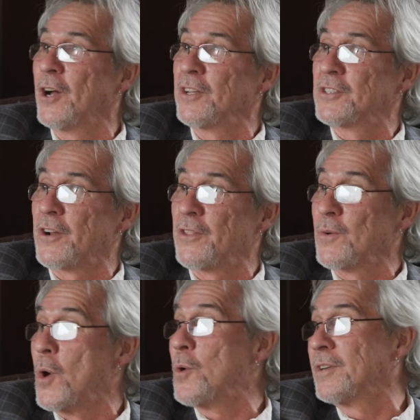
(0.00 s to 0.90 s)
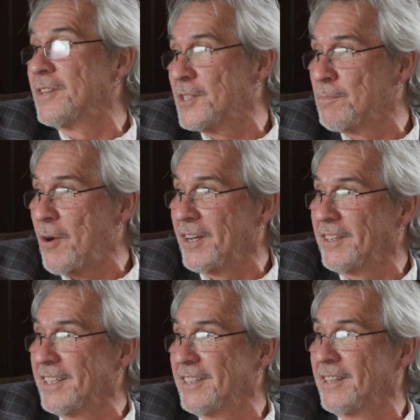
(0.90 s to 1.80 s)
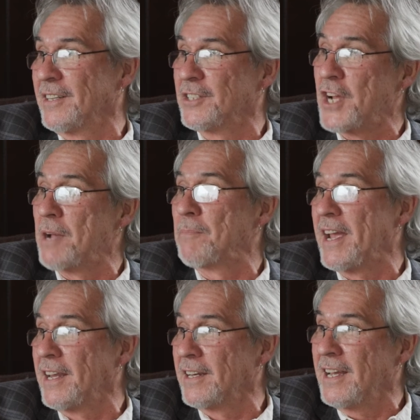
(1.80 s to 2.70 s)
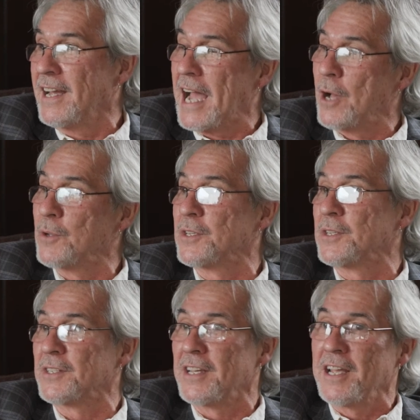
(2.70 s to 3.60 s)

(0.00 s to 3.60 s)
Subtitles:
started their own sparkling and champagne houses?